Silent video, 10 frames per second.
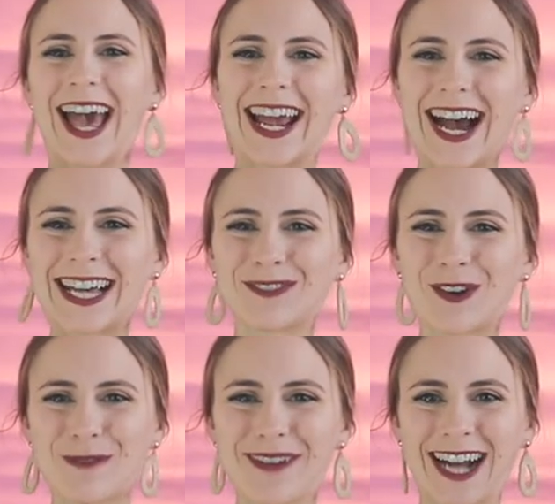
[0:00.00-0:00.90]
Hey guys,
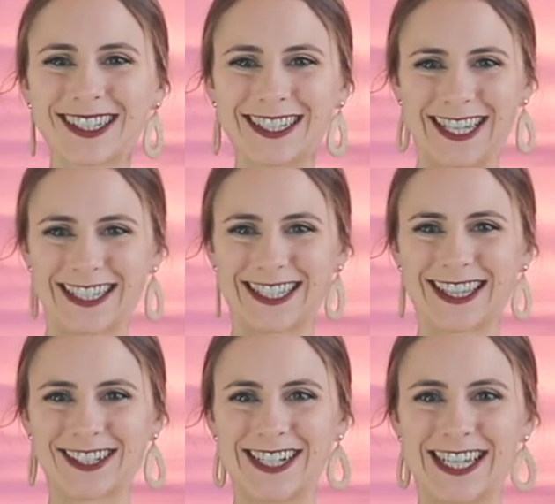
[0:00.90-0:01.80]
welcome back to lesson
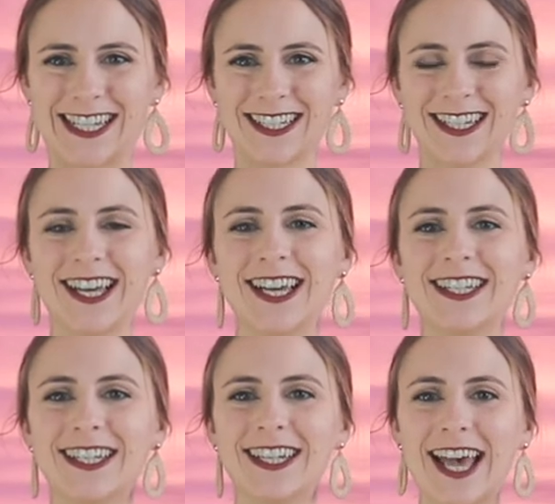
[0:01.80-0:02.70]
three. In
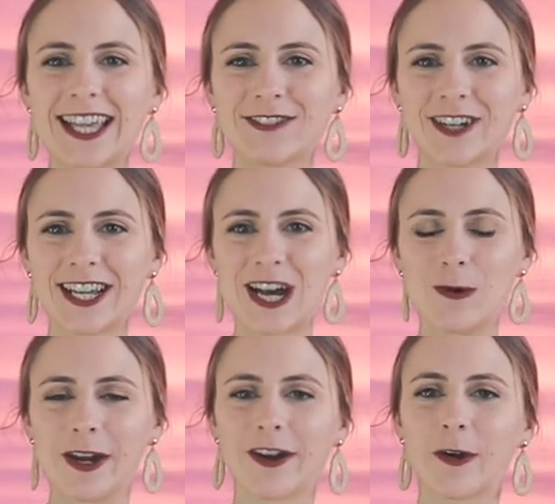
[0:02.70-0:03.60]
today's video,
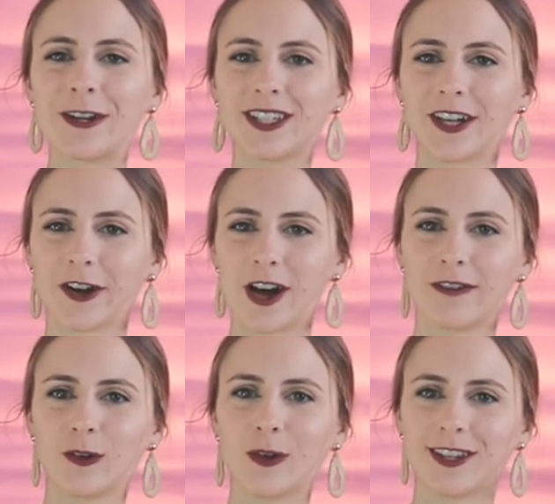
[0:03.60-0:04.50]
we are going to start
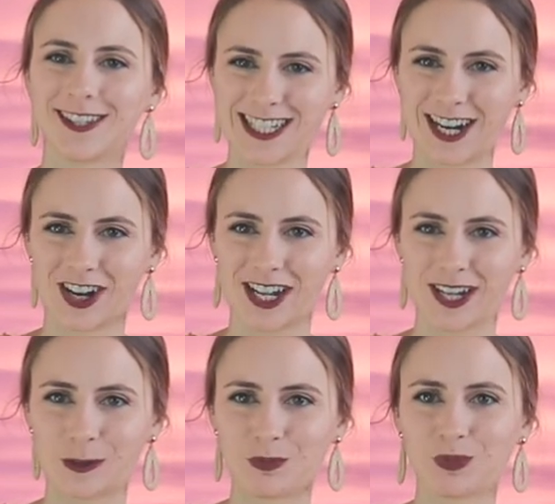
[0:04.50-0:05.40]
off with a scenario,
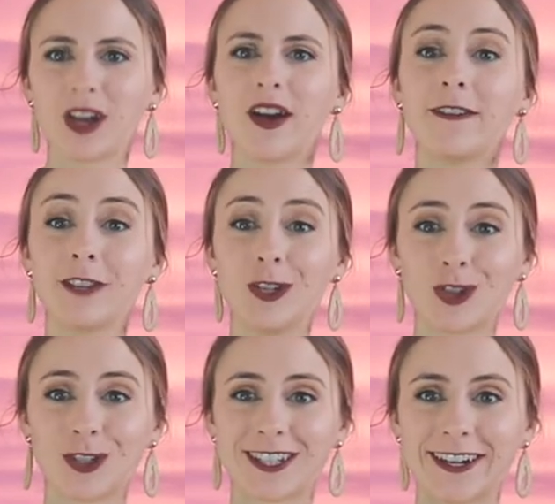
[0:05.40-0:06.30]
a
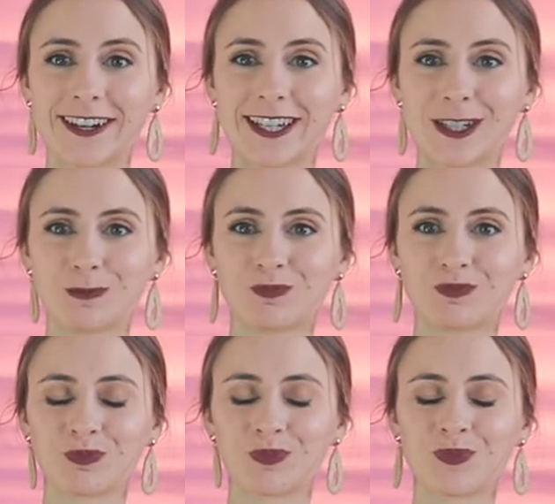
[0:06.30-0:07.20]
future scenario.
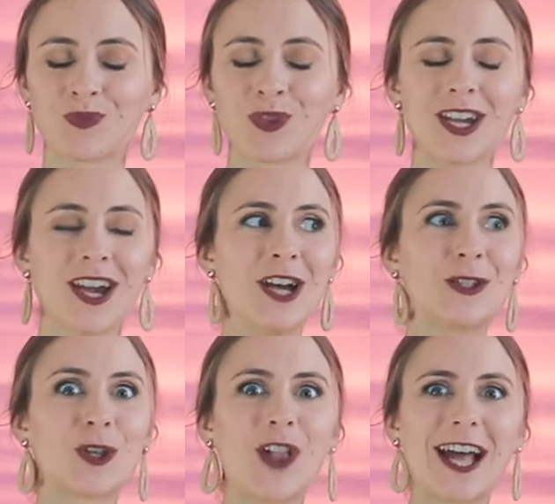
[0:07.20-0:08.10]

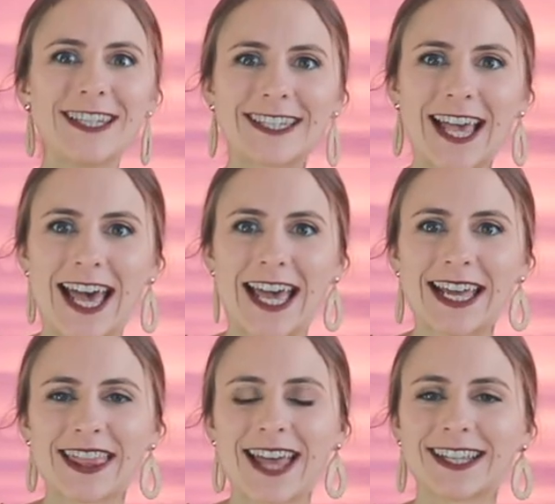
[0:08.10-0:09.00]
So let's
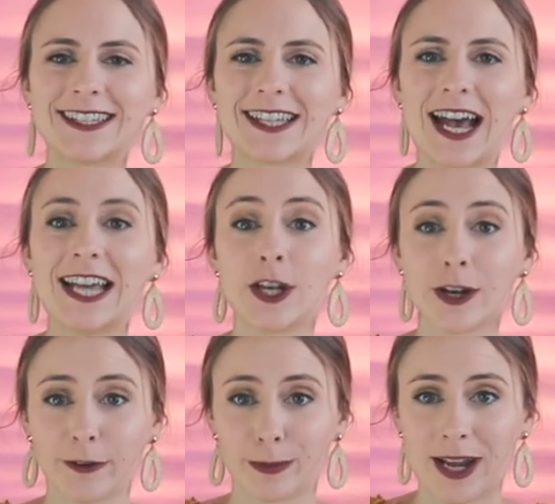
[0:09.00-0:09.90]
say that it's a year
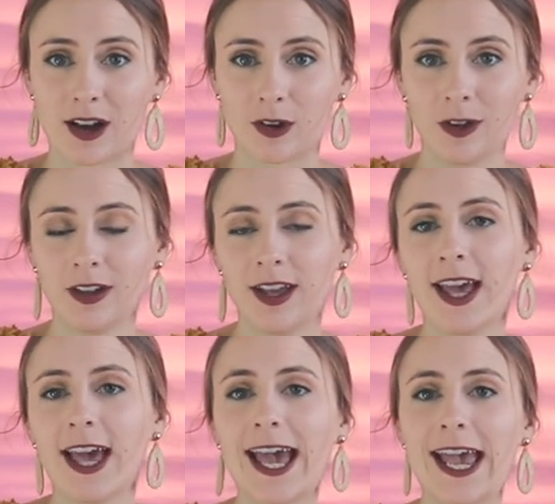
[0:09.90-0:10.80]
from now
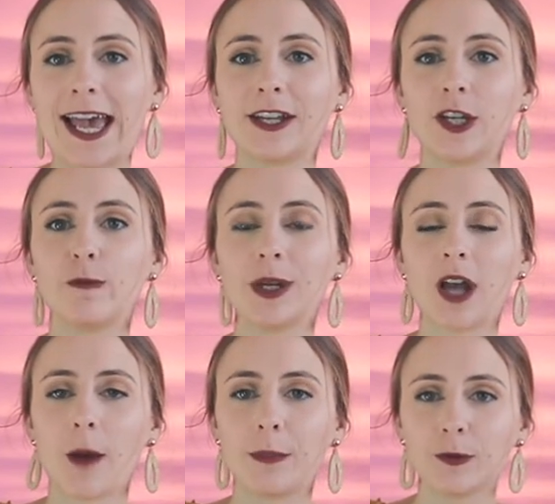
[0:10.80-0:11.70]
and you've been
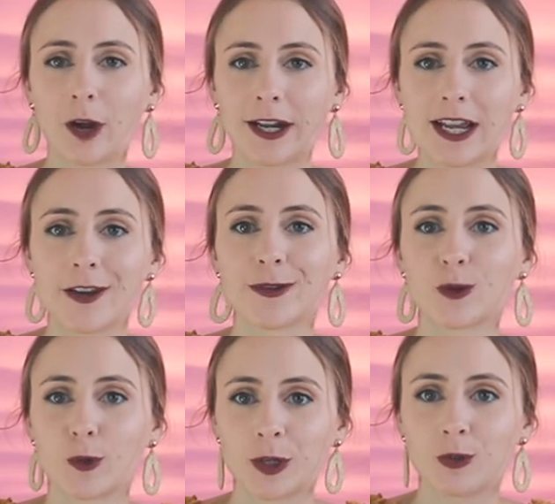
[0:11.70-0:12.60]
up and running, your
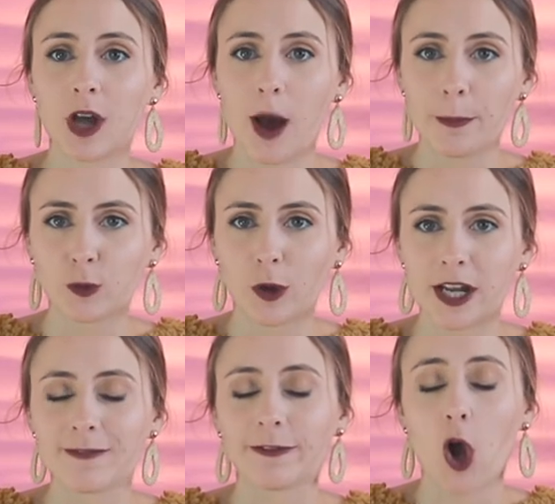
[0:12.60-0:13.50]
store's been up and
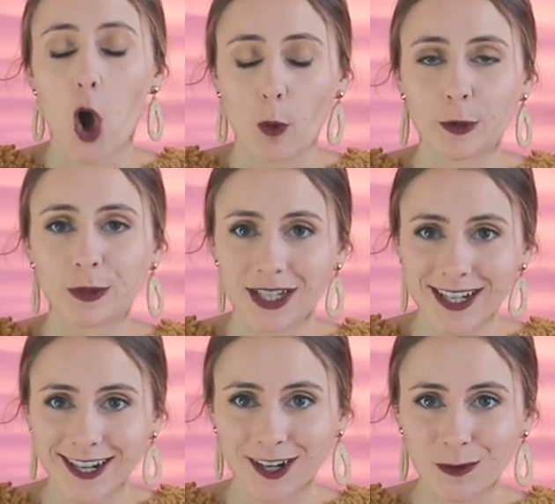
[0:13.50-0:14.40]
running for almost a
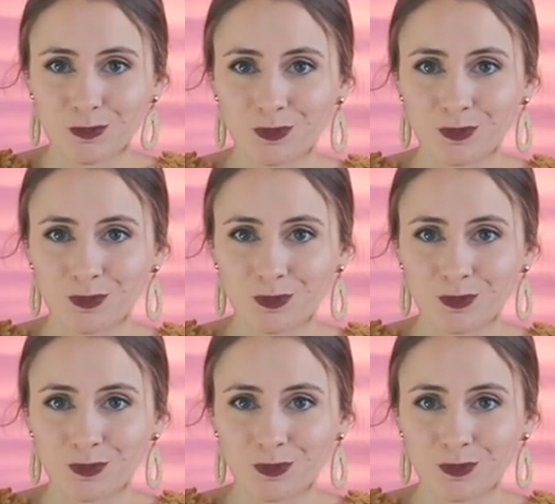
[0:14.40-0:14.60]
year.